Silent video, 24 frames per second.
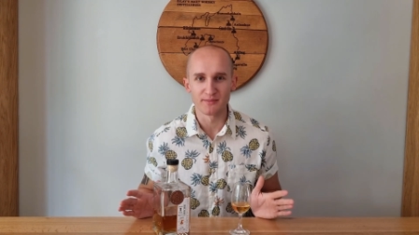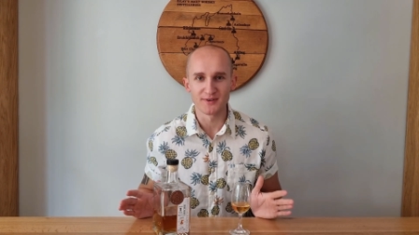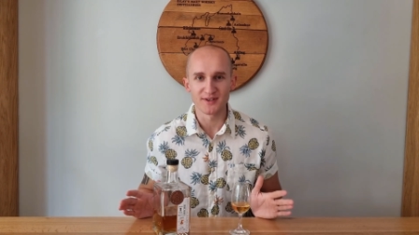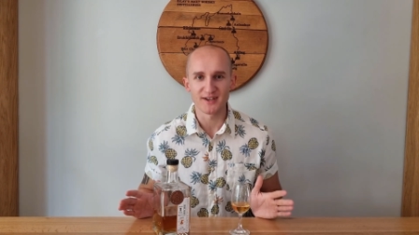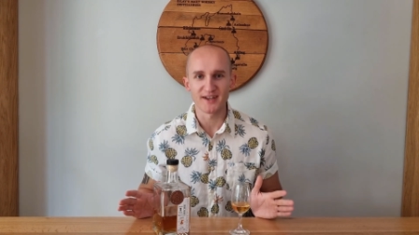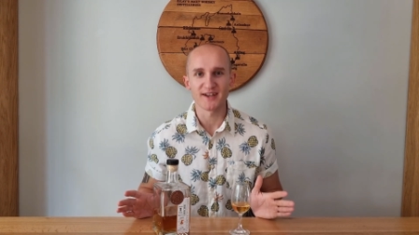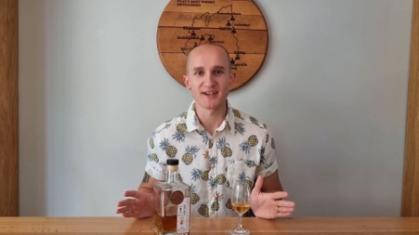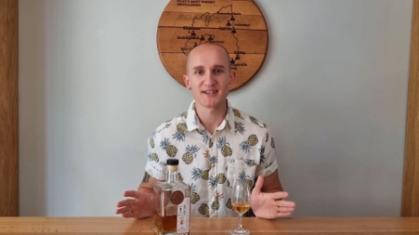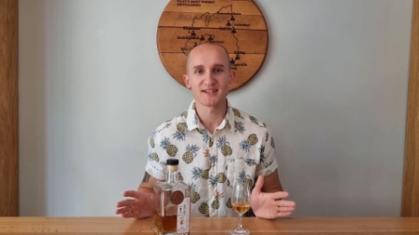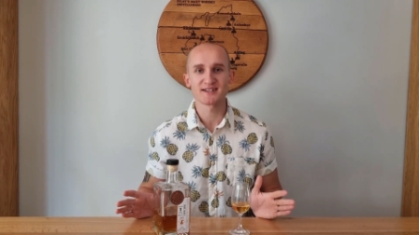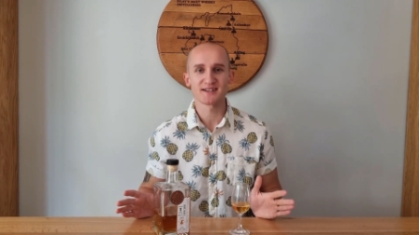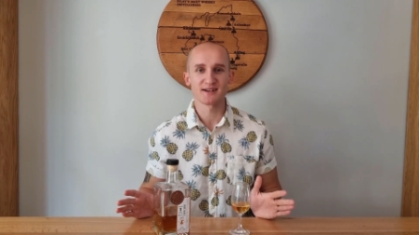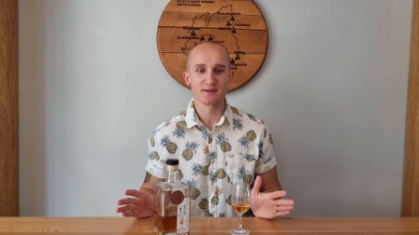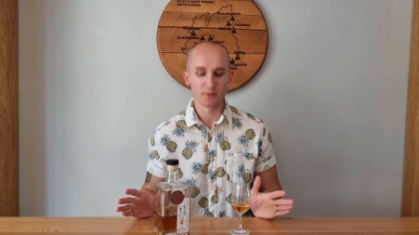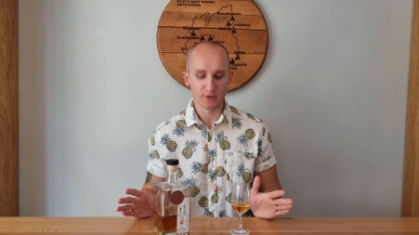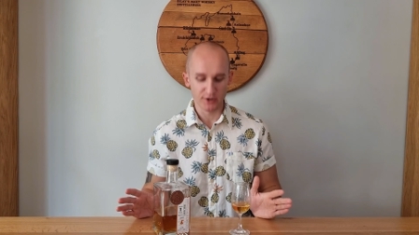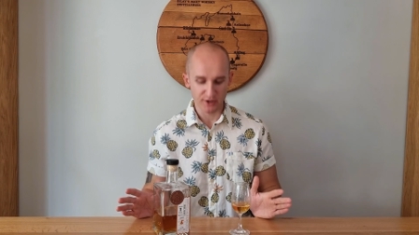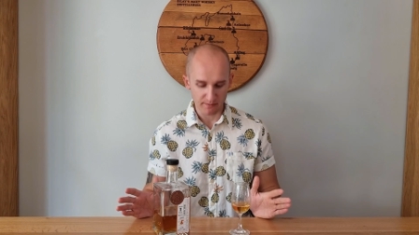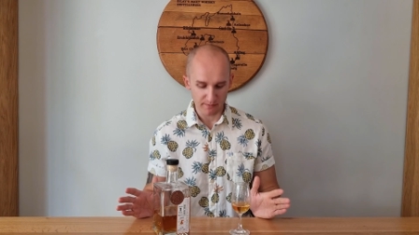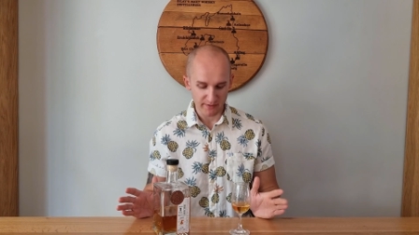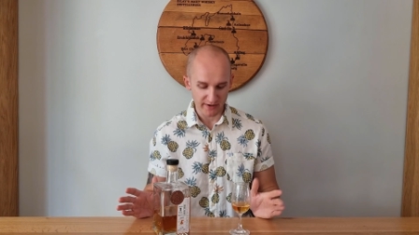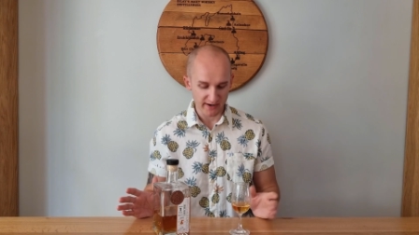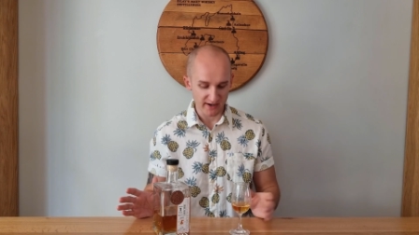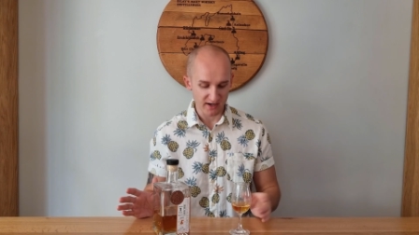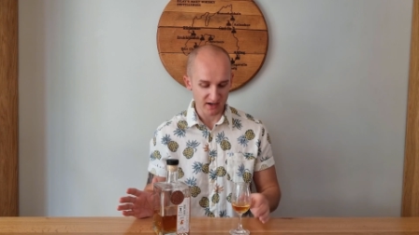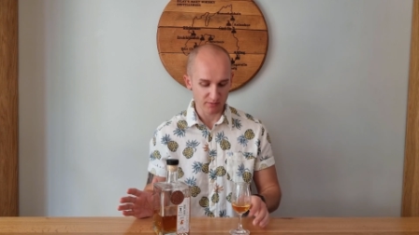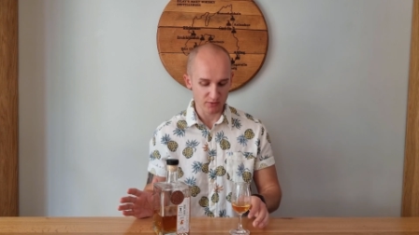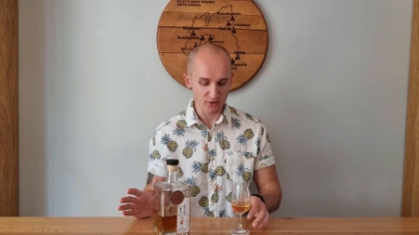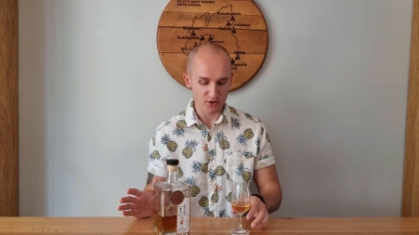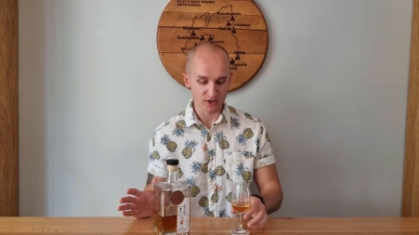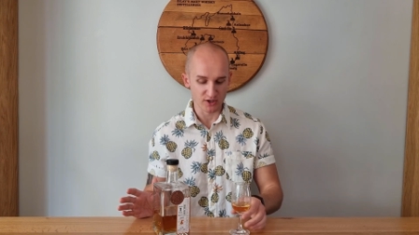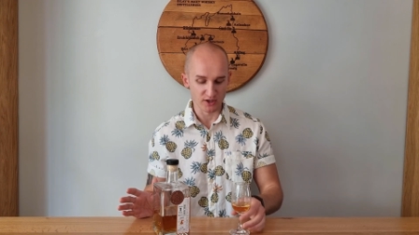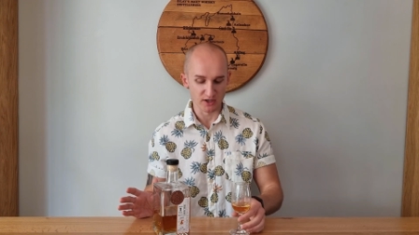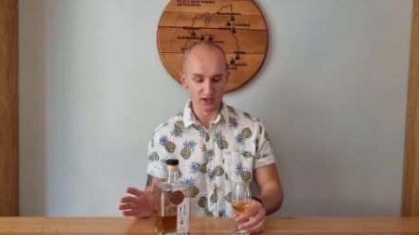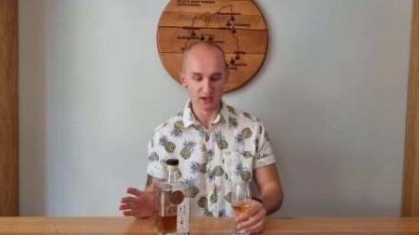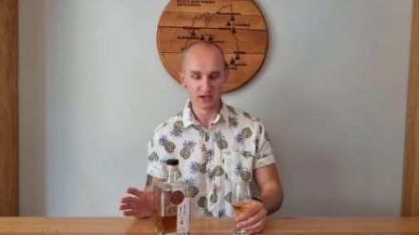Yes, I'm wearing a pineapple
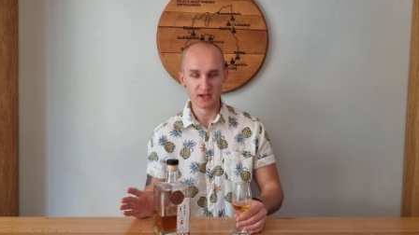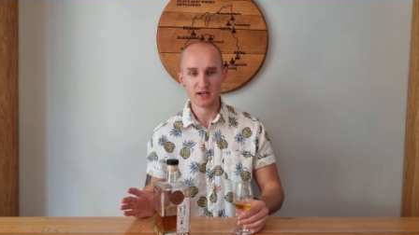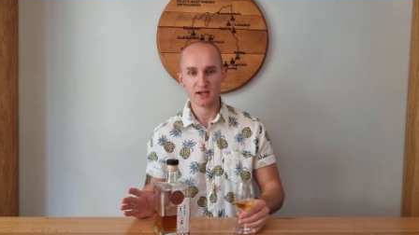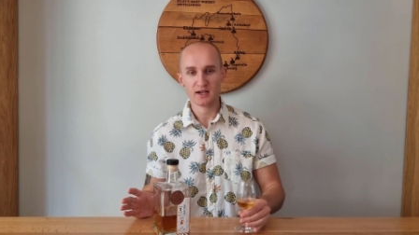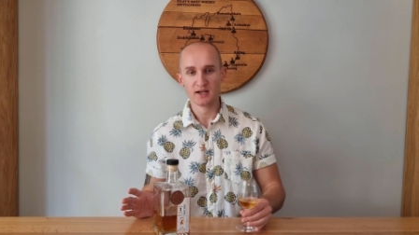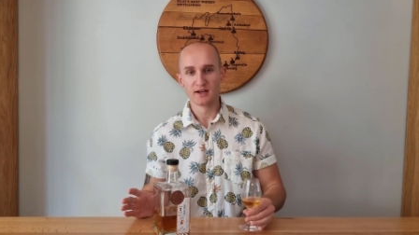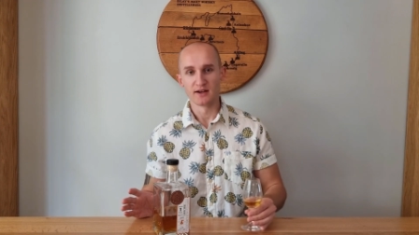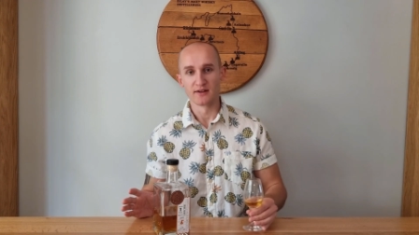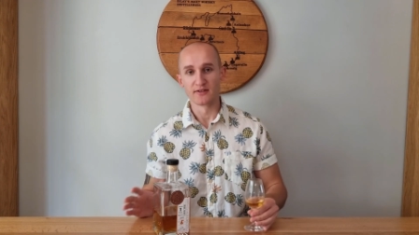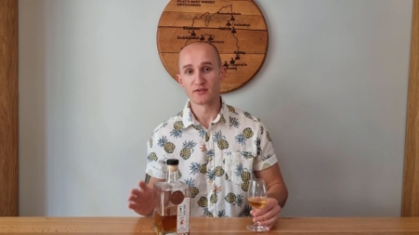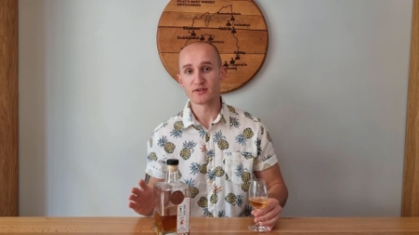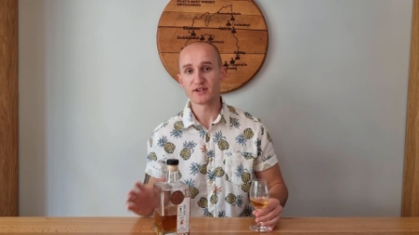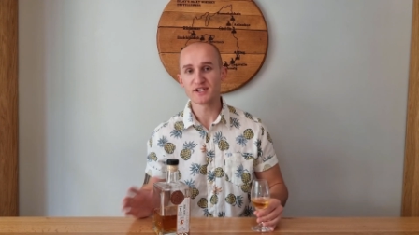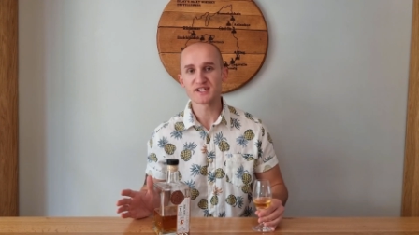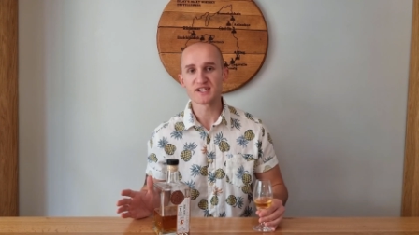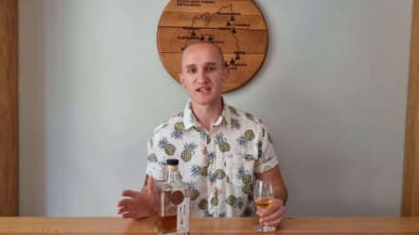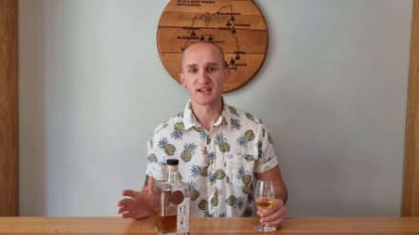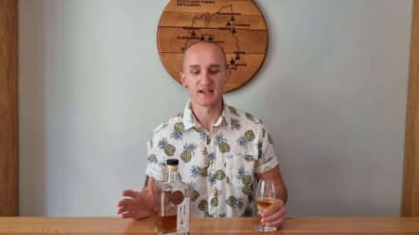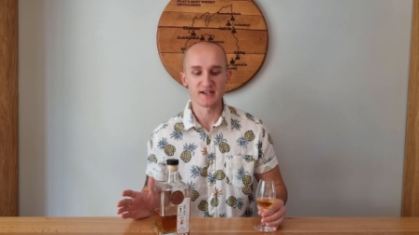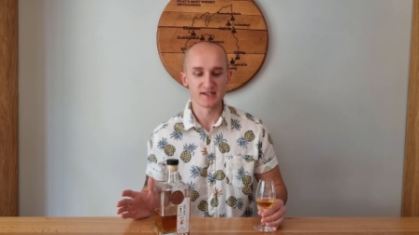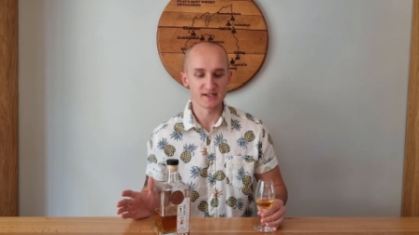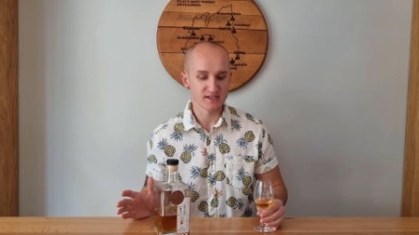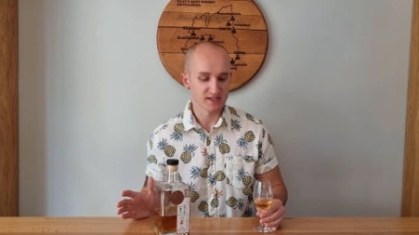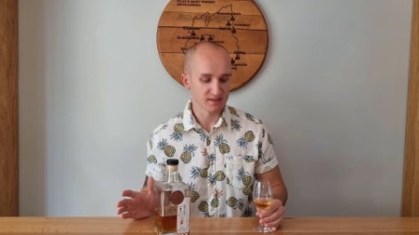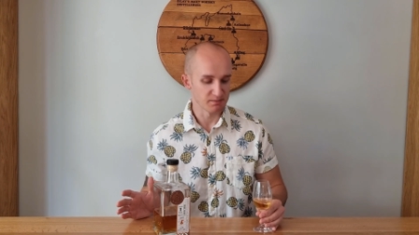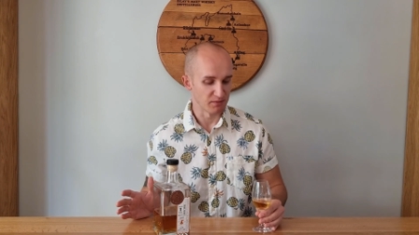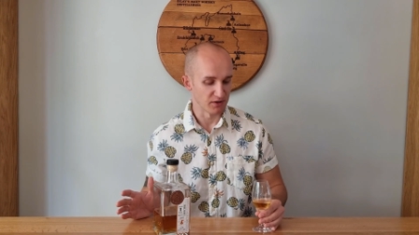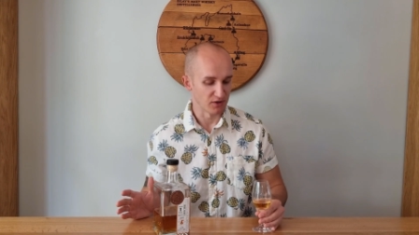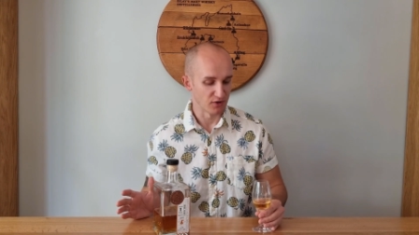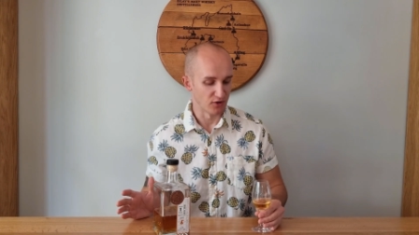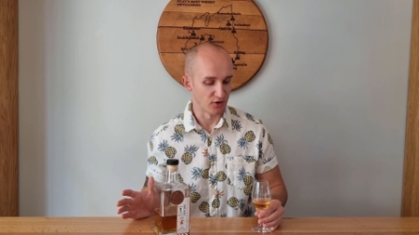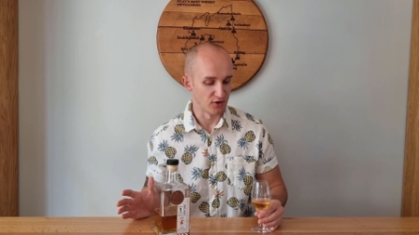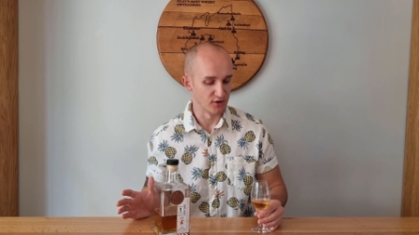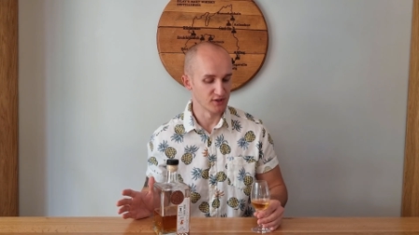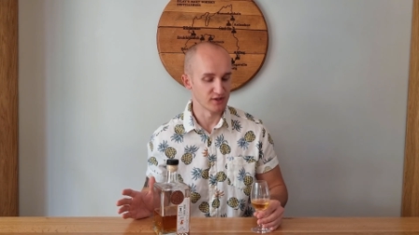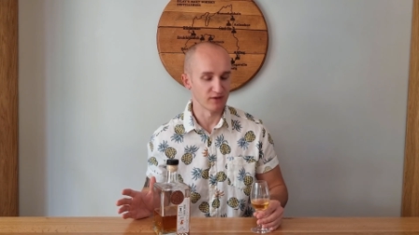shirt and the reason is
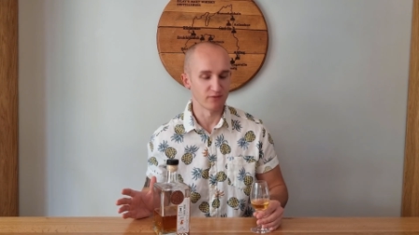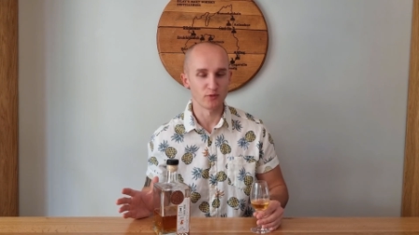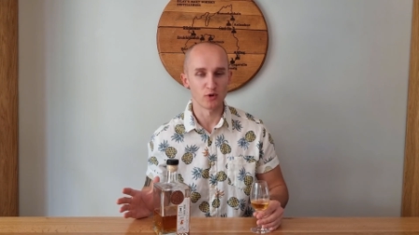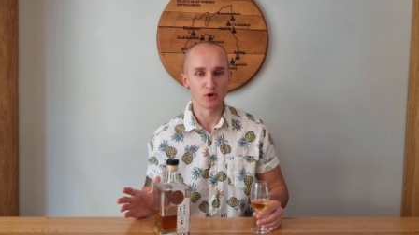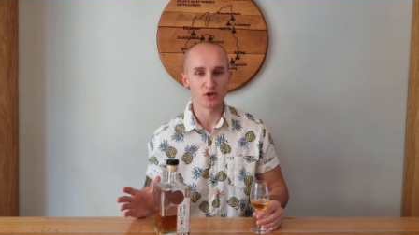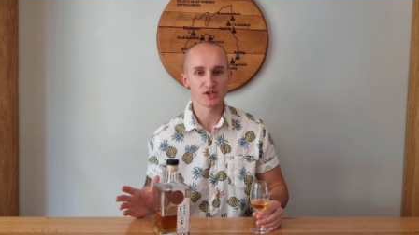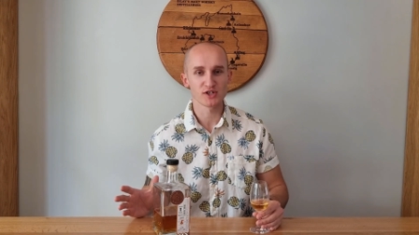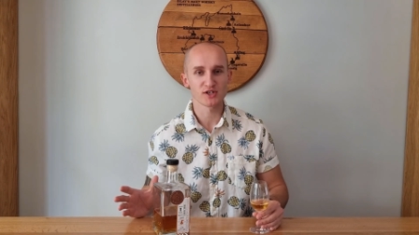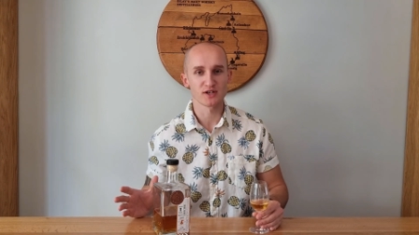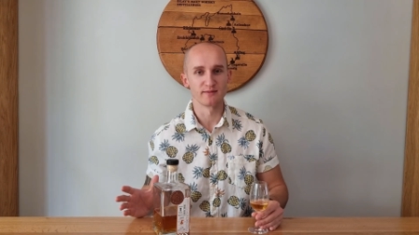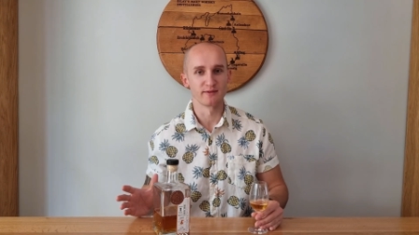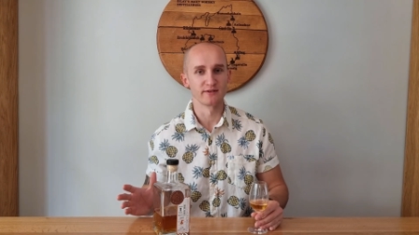because I've watched some